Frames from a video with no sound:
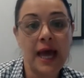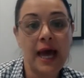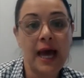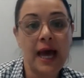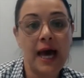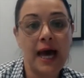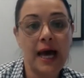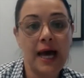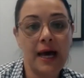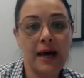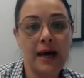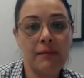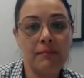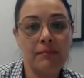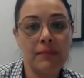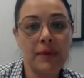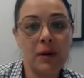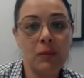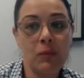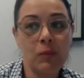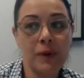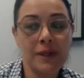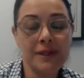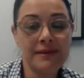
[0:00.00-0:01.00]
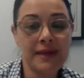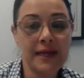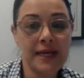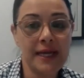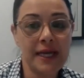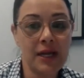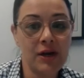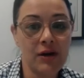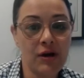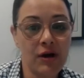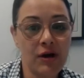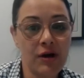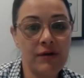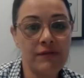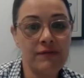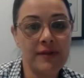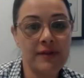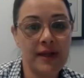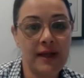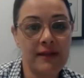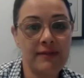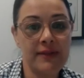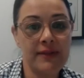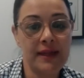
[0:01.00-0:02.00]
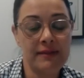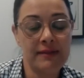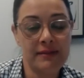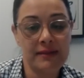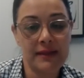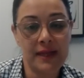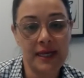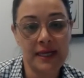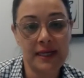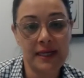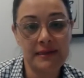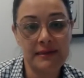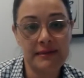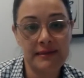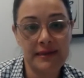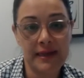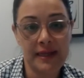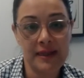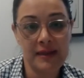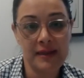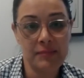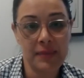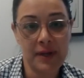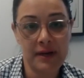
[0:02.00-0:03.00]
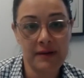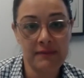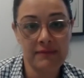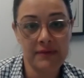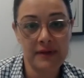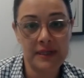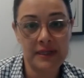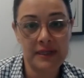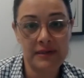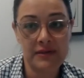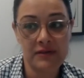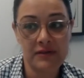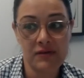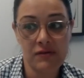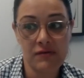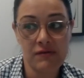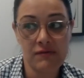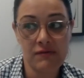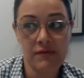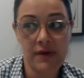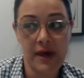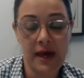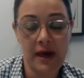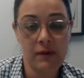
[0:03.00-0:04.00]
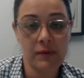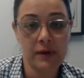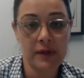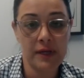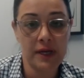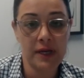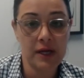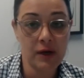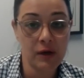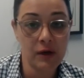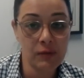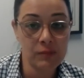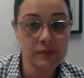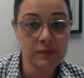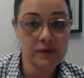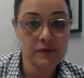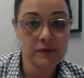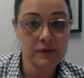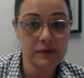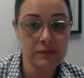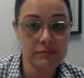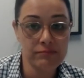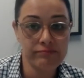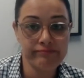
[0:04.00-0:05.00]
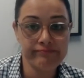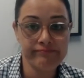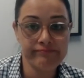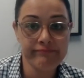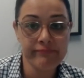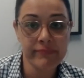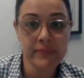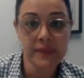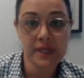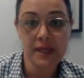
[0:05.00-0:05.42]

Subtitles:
But once they get over that and that they can see the benefits of how it helps them